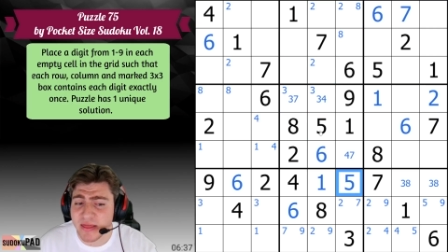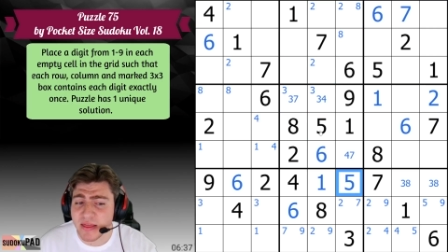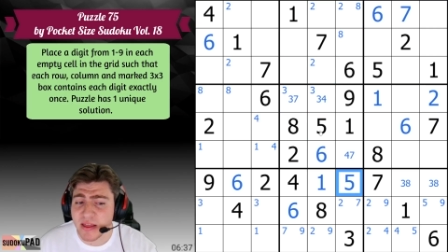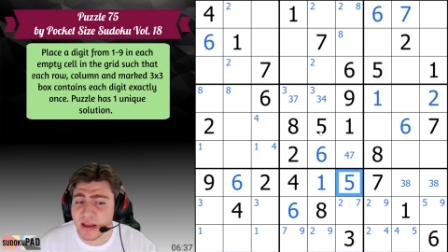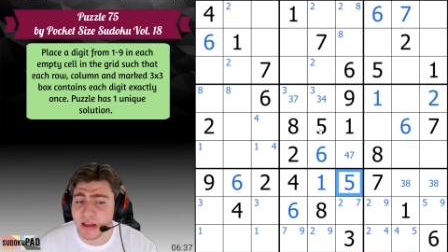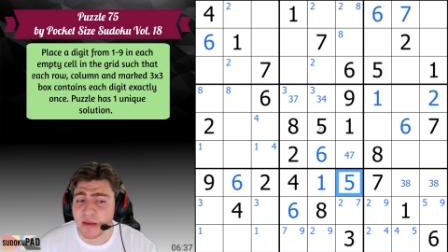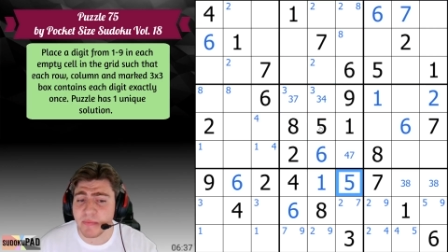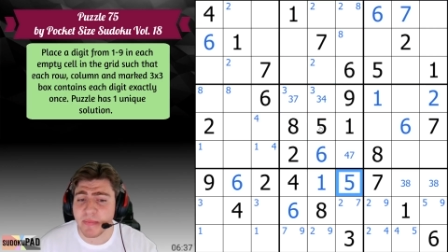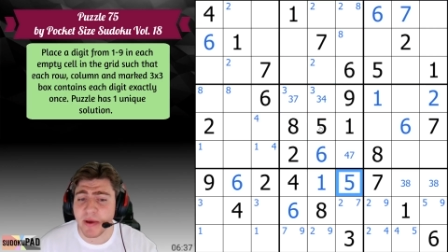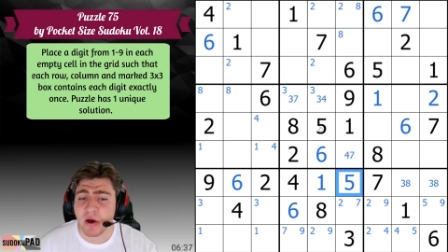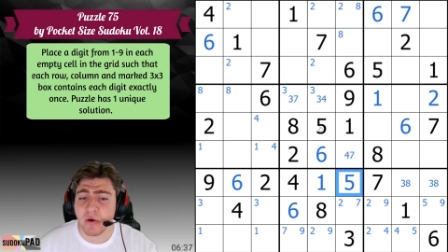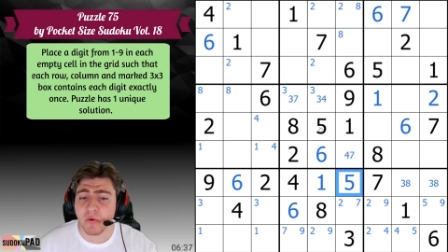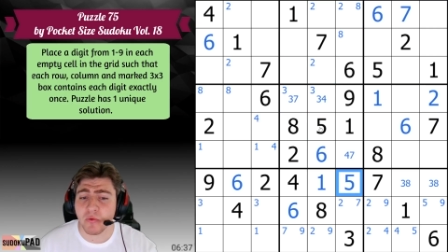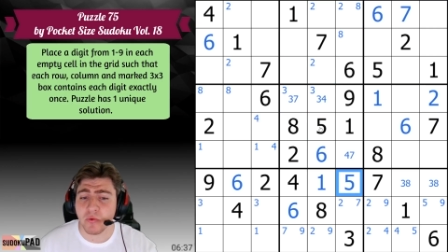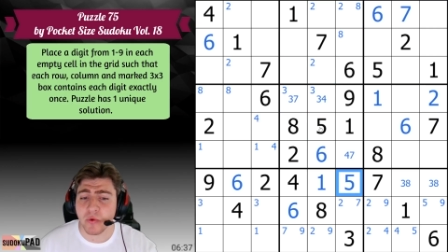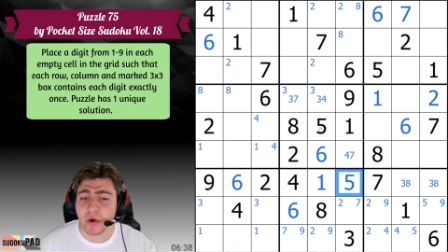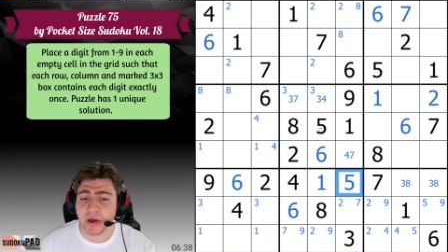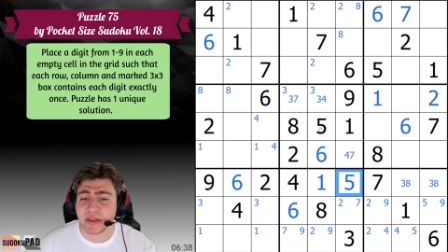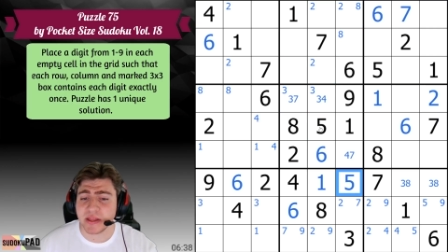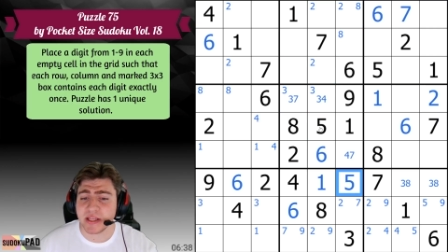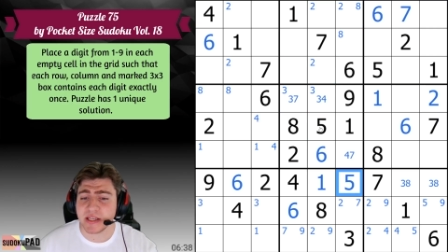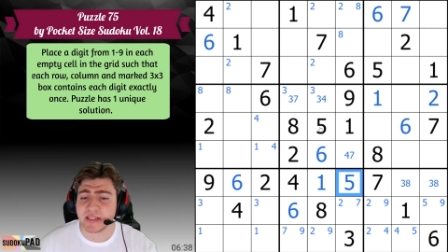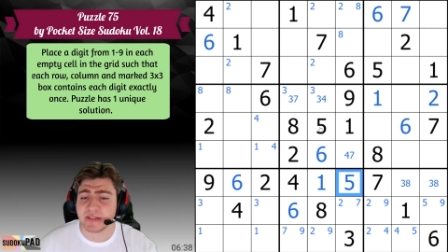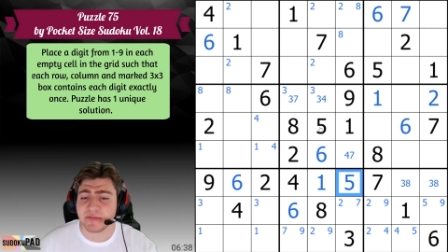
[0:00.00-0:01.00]
think about
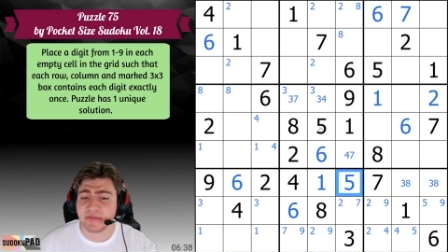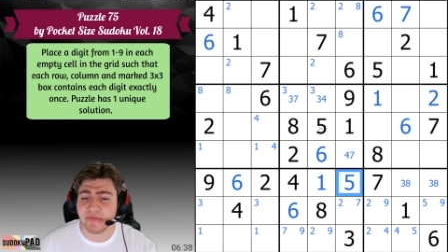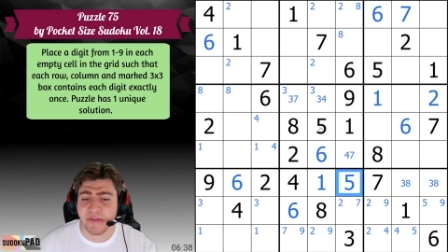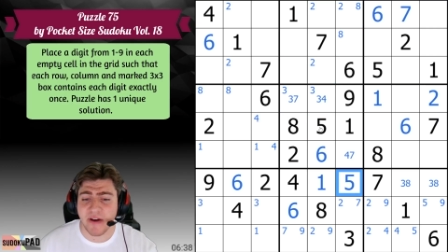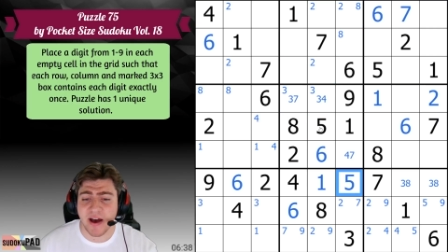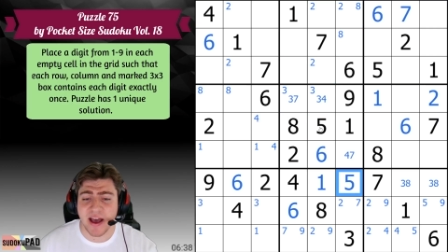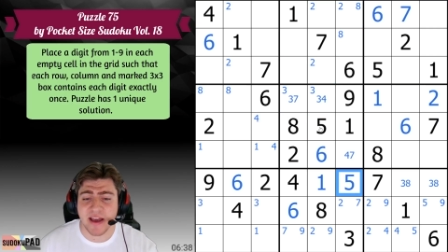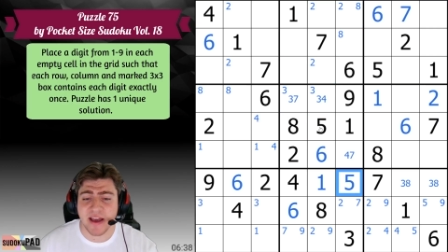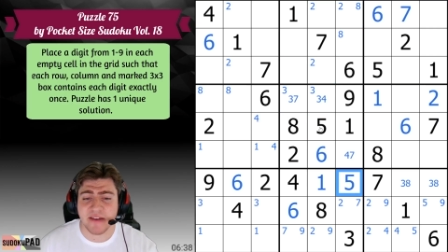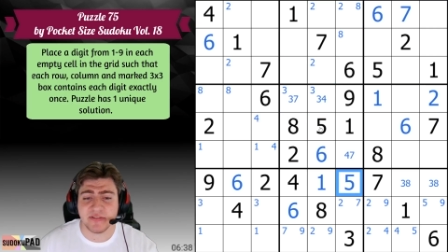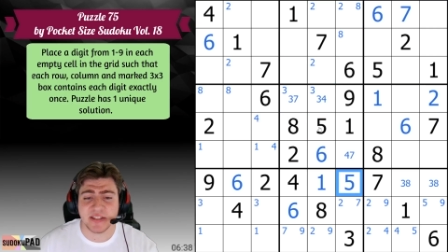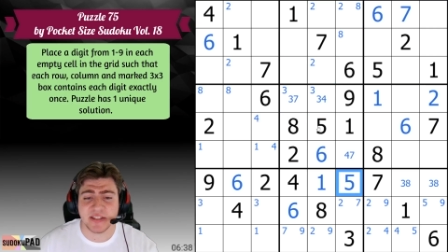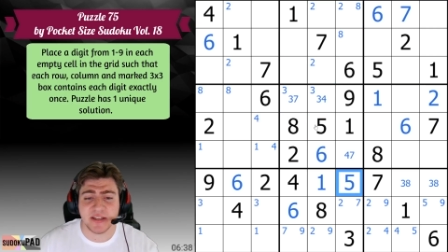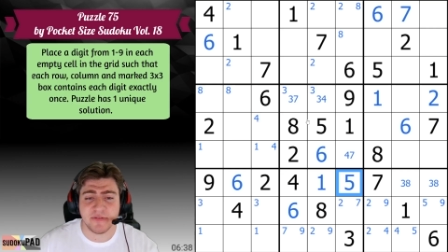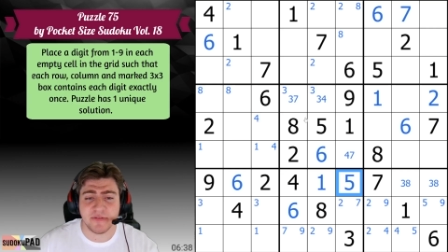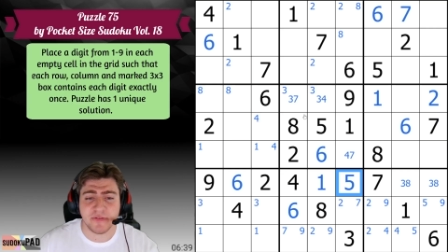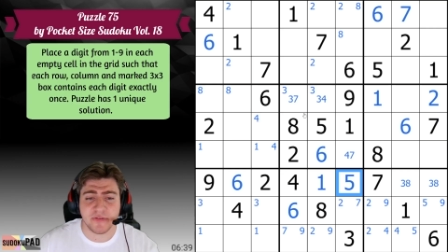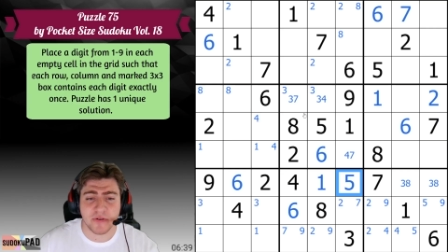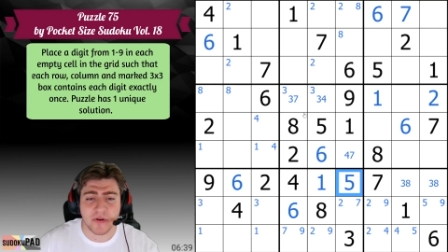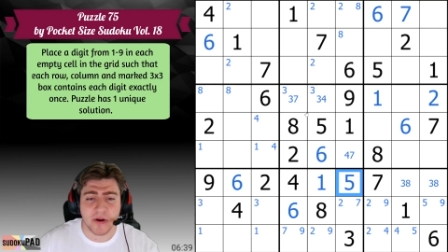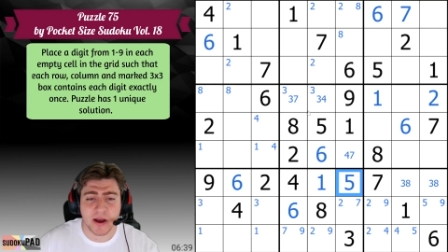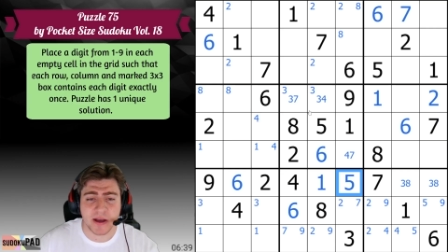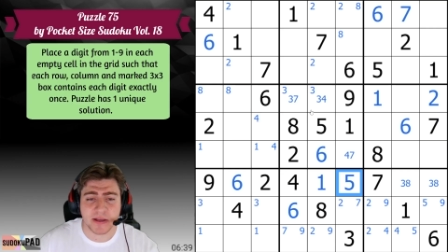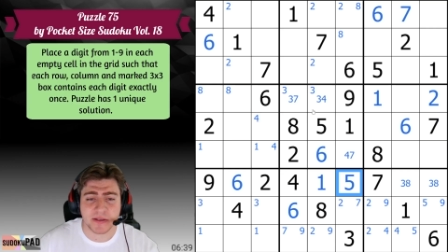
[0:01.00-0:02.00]
what this 5 did
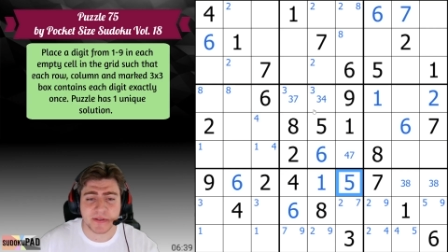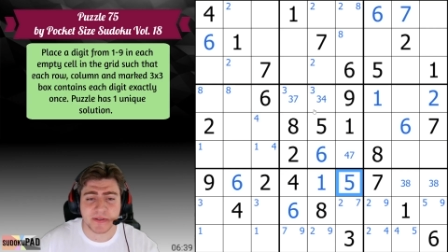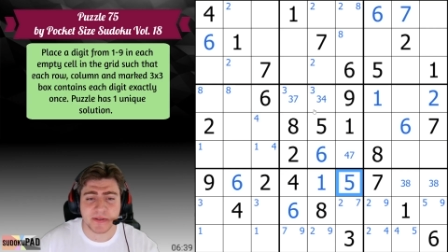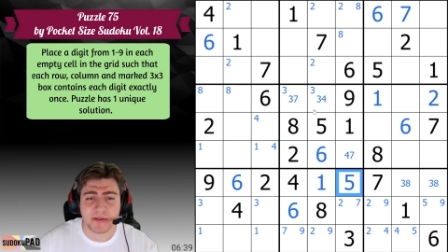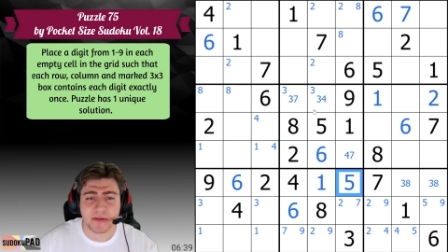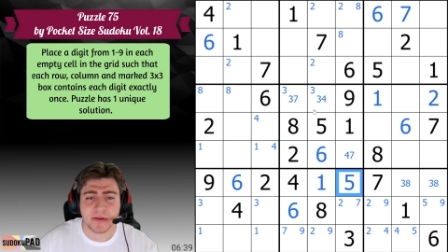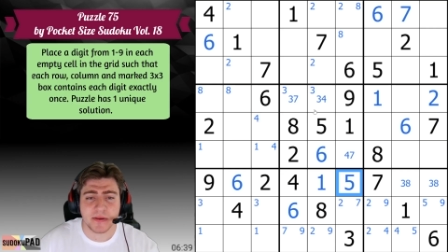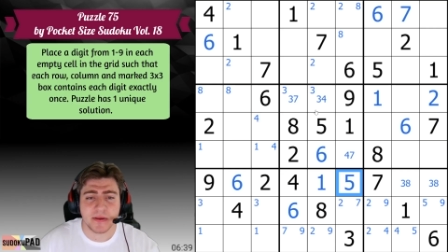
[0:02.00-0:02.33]
for us